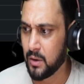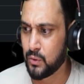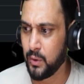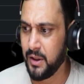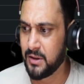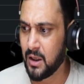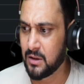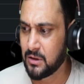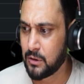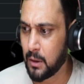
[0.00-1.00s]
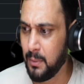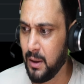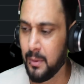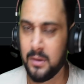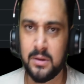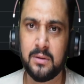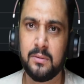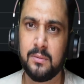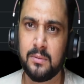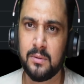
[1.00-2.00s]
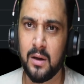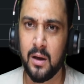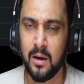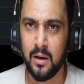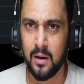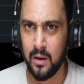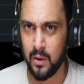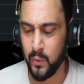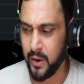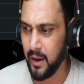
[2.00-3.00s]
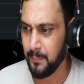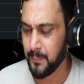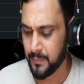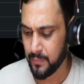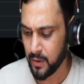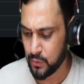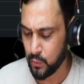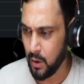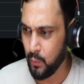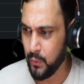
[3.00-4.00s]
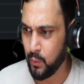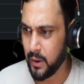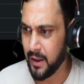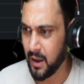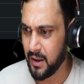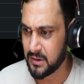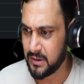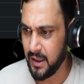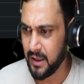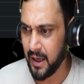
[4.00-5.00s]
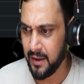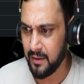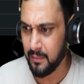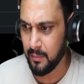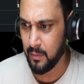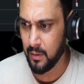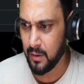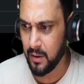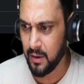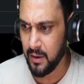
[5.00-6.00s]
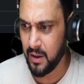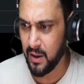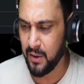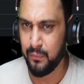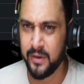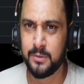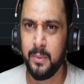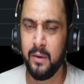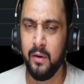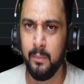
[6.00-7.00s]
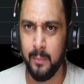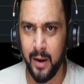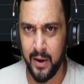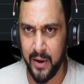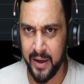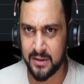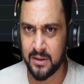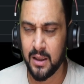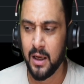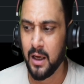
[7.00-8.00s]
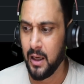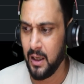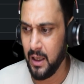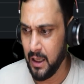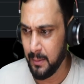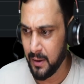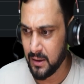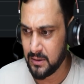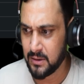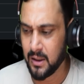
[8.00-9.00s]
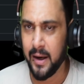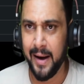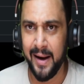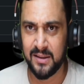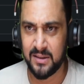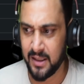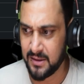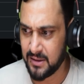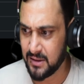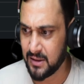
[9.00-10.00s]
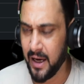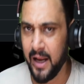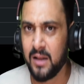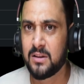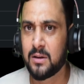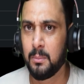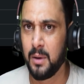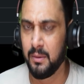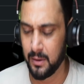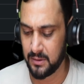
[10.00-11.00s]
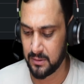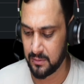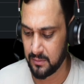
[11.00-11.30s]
So these are sub labels. Okay, so now you can understand that the difference between metrics, labels, instances and sub labels.